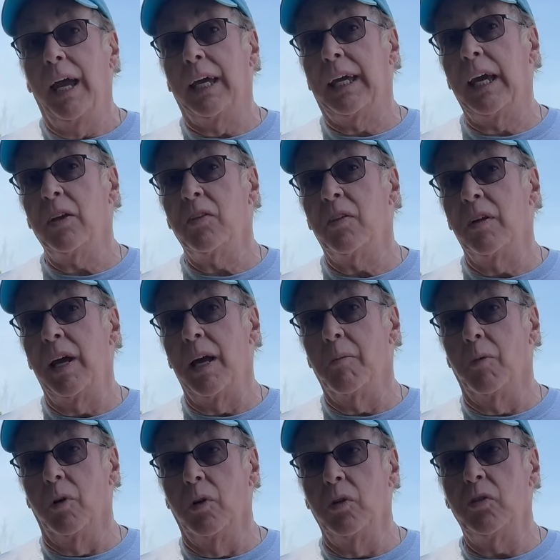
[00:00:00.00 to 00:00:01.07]
It gets the name
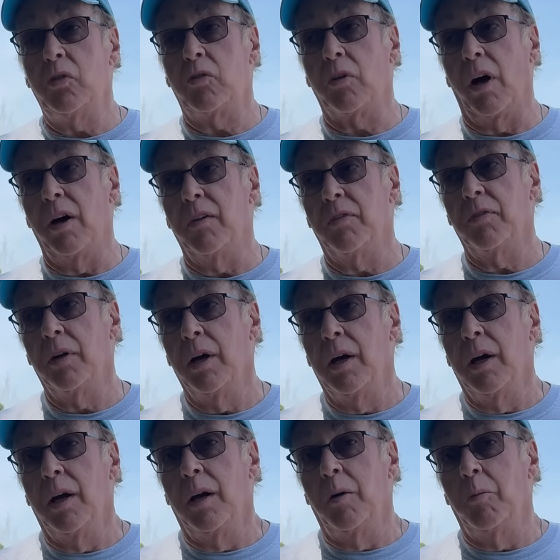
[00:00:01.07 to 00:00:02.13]

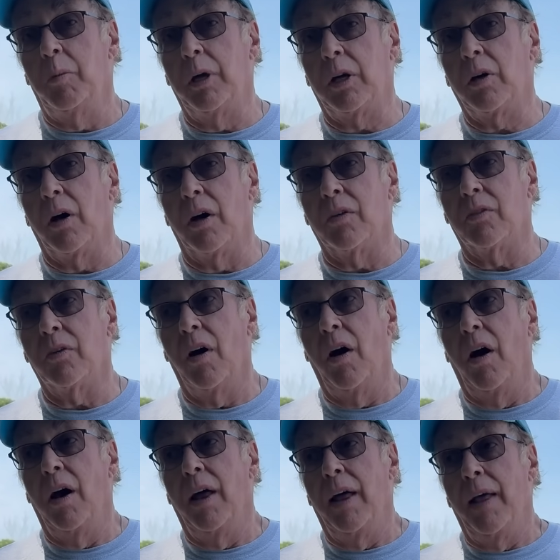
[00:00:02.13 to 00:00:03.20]
loosestrife because
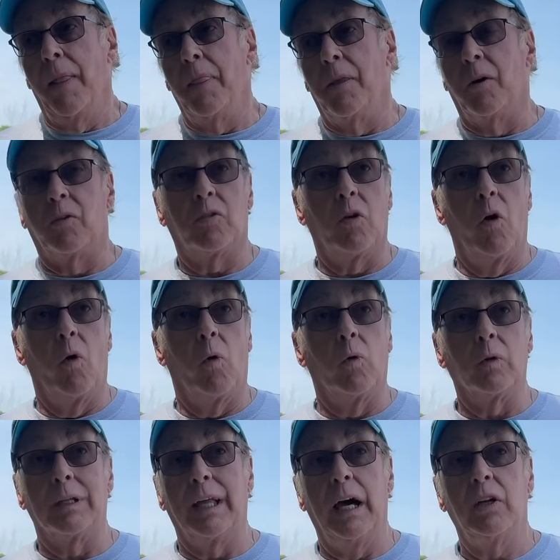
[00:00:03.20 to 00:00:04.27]
there's an
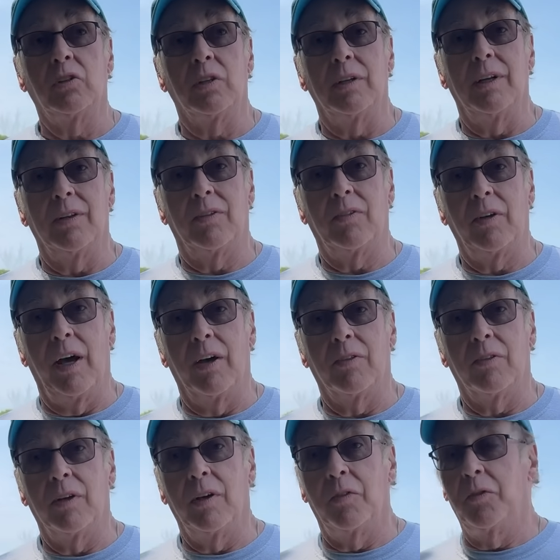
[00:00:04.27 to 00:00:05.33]
old legend that
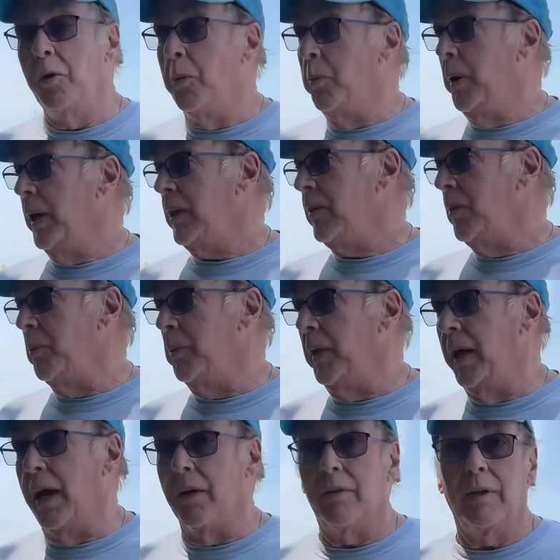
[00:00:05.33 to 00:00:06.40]
says if you pick the
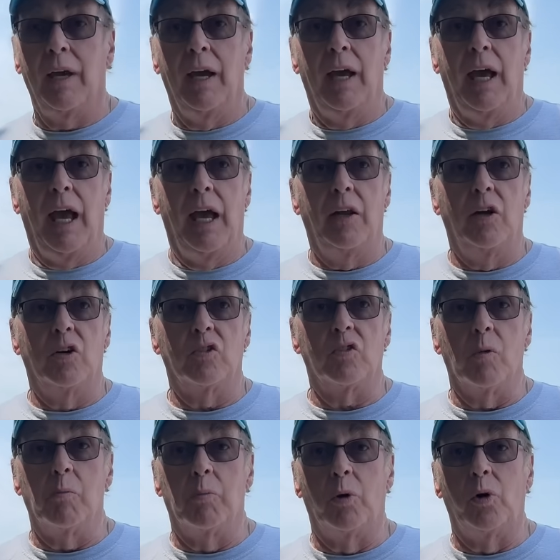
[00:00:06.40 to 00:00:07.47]
plant and there's
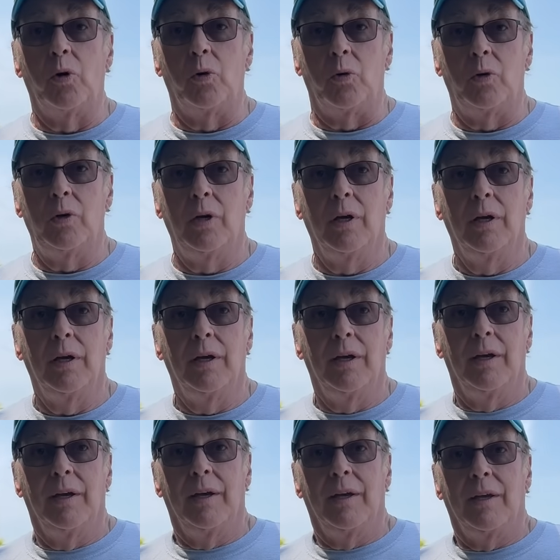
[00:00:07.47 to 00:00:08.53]
a bull
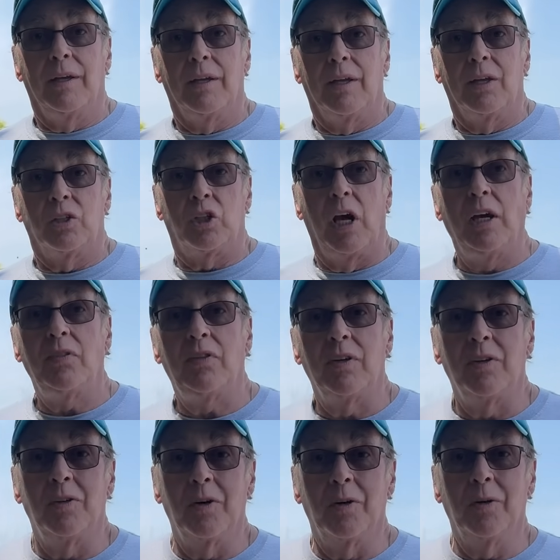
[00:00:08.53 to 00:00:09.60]

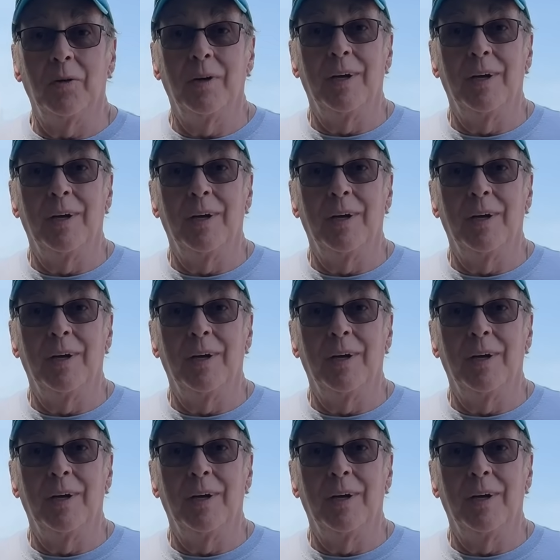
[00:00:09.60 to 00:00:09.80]
chasing you,